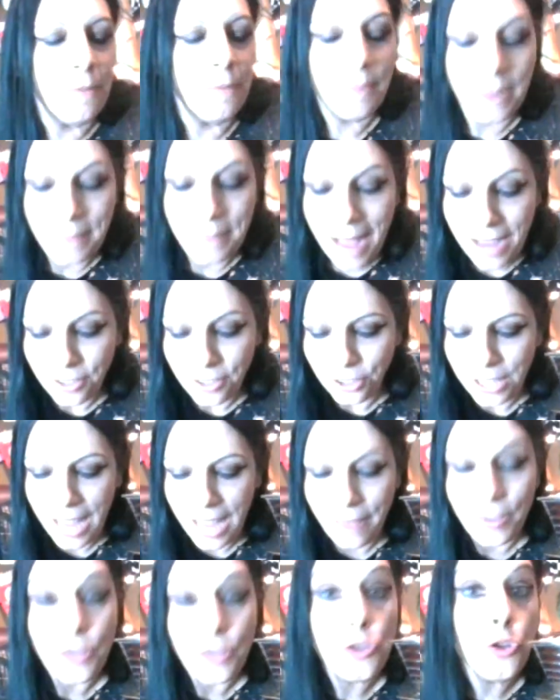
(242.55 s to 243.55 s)
But I'm actually
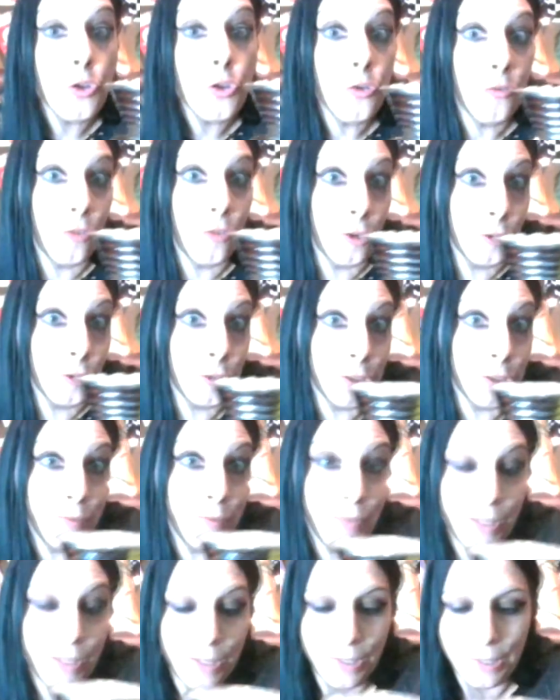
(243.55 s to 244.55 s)
have a new version of
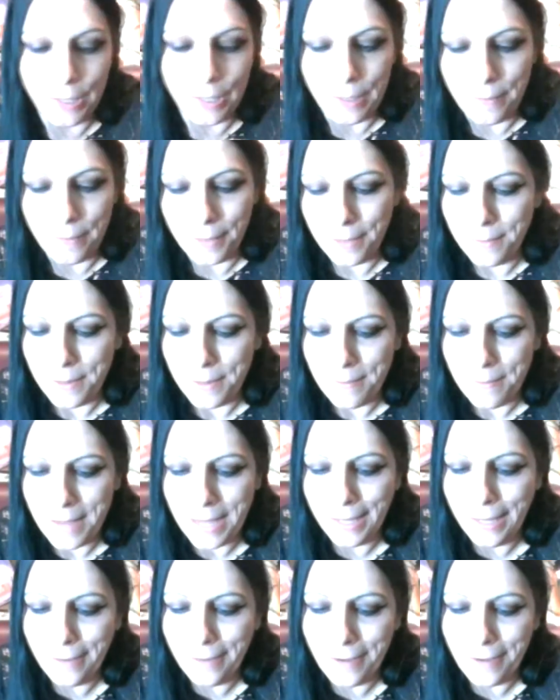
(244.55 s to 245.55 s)
this that I'm going to be
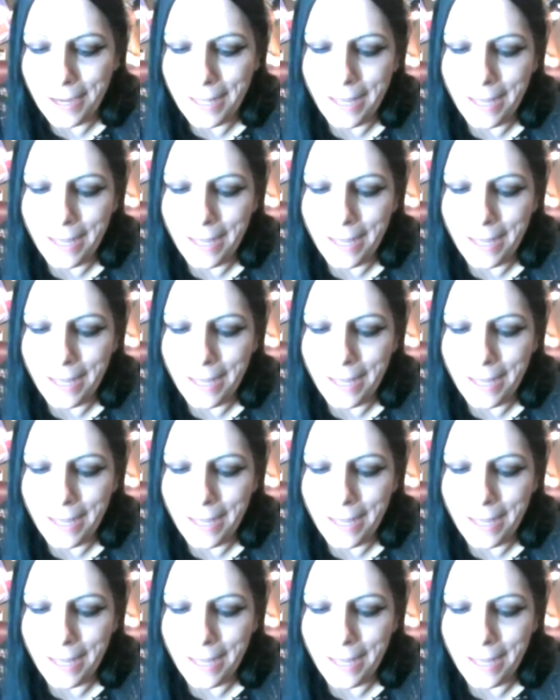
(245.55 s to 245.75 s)
making right now,